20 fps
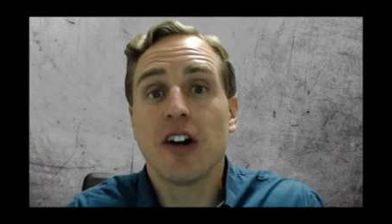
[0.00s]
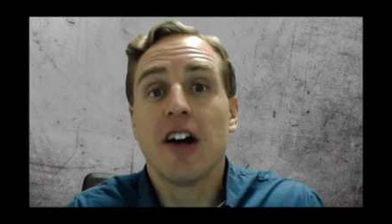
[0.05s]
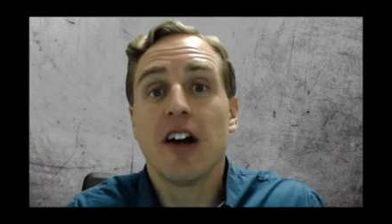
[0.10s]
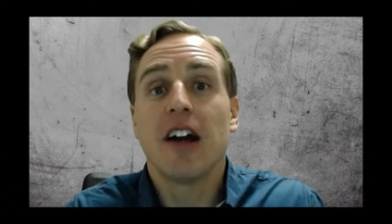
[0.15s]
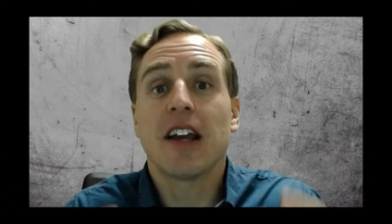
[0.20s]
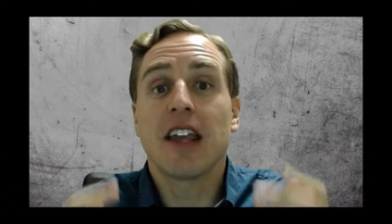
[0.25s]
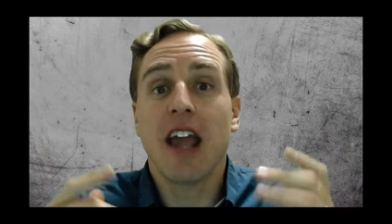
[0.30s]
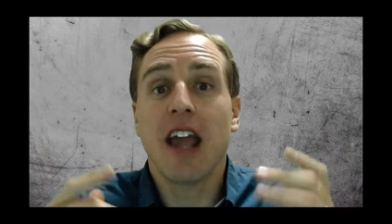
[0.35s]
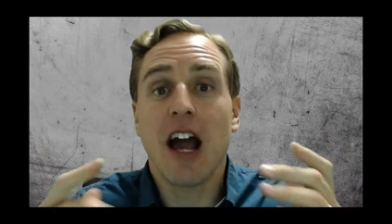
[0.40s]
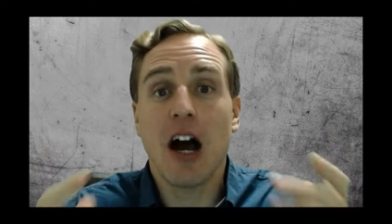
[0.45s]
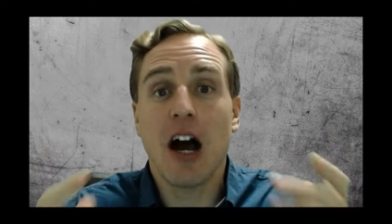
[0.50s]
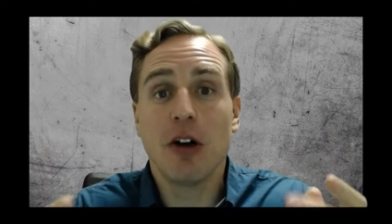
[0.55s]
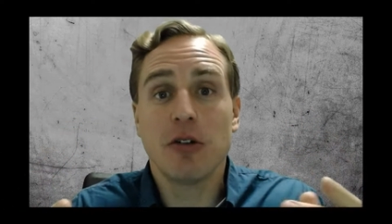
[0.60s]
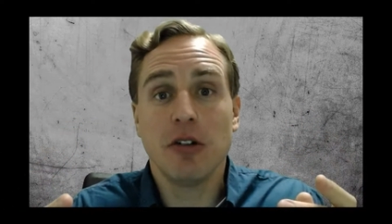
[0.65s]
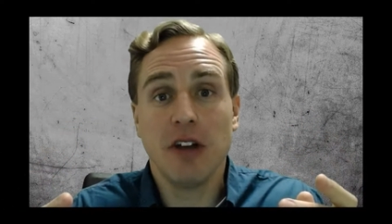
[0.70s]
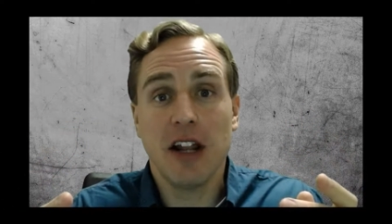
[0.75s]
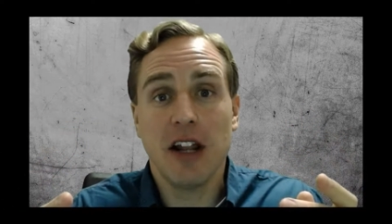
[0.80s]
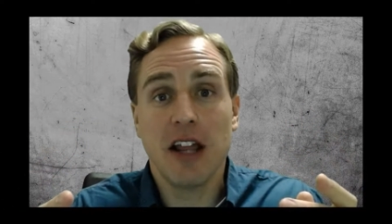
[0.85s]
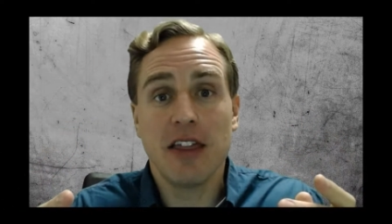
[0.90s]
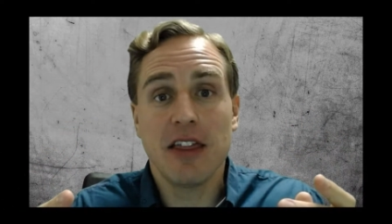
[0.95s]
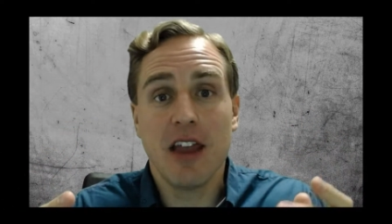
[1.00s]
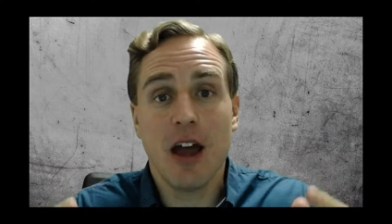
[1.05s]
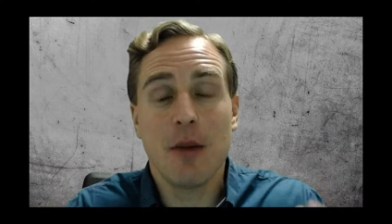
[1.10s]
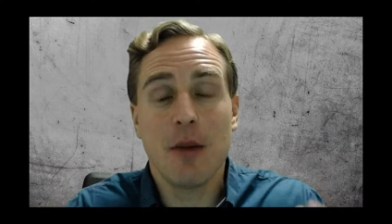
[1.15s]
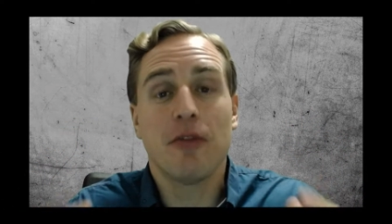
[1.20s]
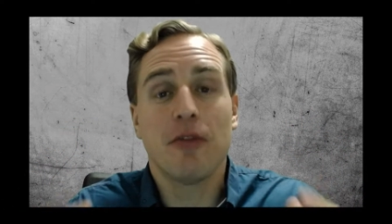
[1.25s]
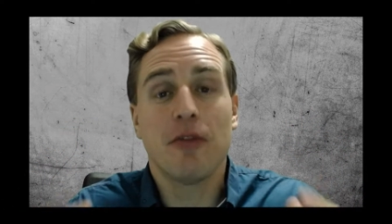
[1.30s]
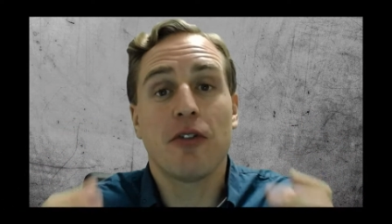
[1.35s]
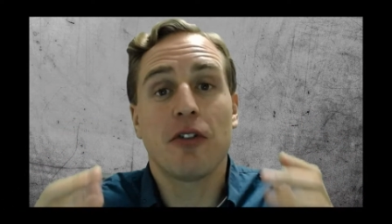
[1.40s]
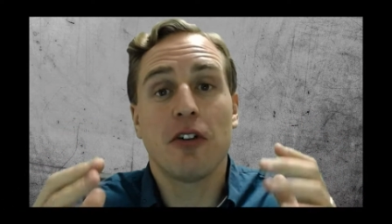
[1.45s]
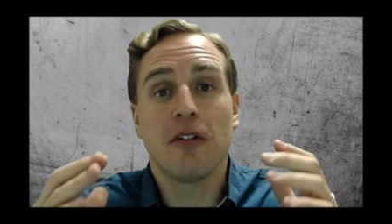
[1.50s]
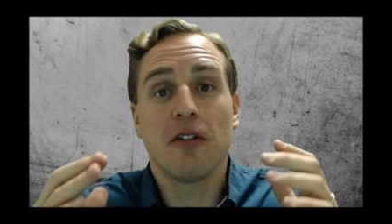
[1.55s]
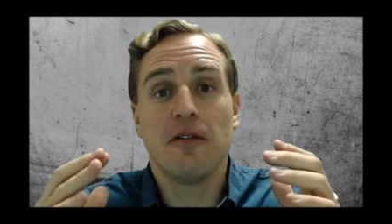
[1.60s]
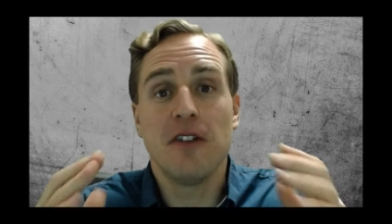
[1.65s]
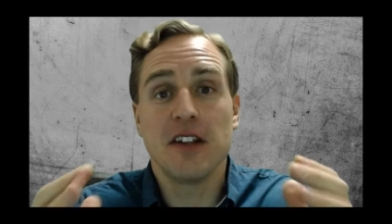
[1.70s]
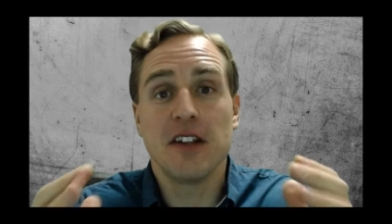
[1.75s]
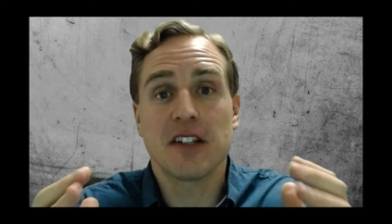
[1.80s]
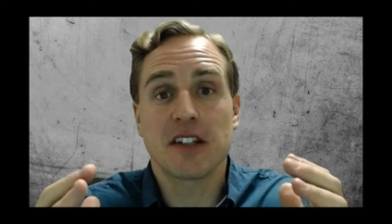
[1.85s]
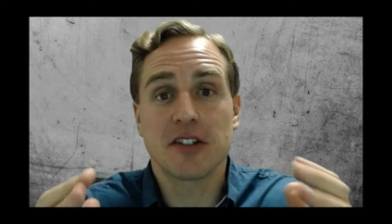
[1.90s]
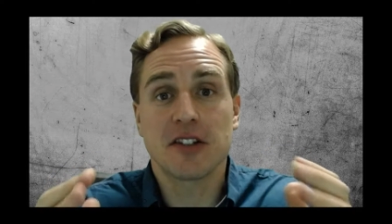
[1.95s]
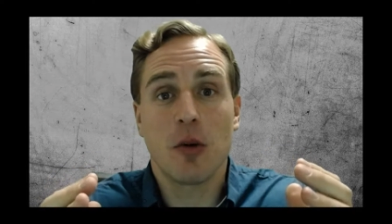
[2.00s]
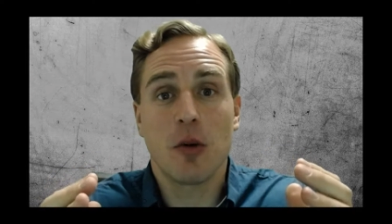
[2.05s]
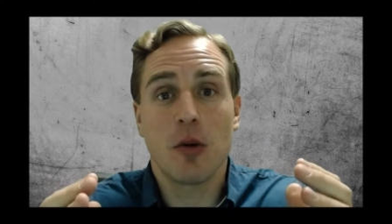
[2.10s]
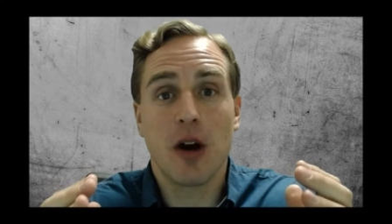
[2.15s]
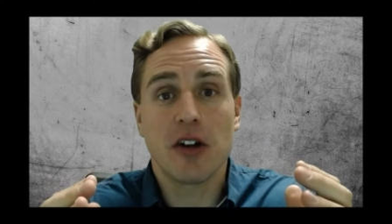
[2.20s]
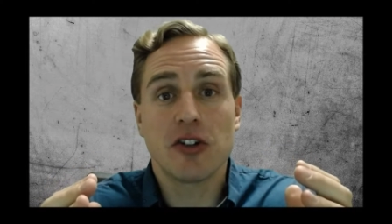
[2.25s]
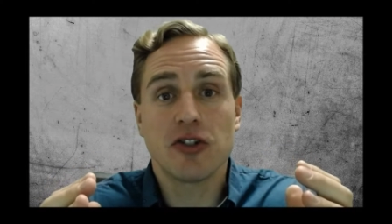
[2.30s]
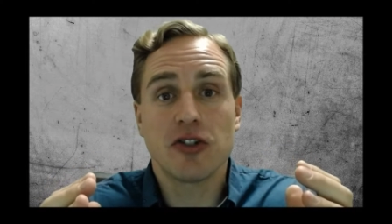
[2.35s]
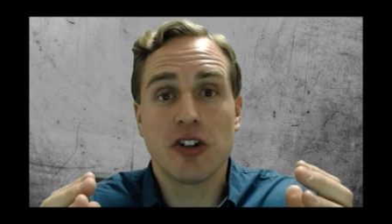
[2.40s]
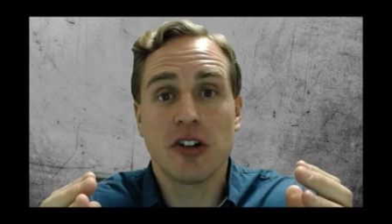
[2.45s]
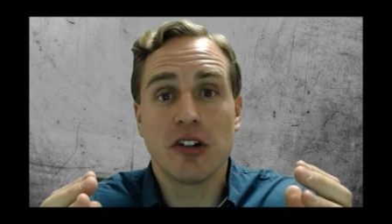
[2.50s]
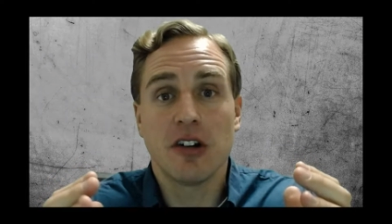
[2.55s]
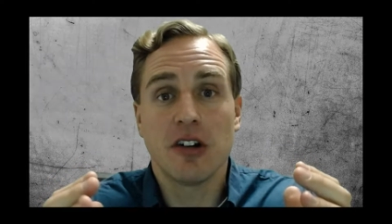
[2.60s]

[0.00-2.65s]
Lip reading: calculating them for a physics question.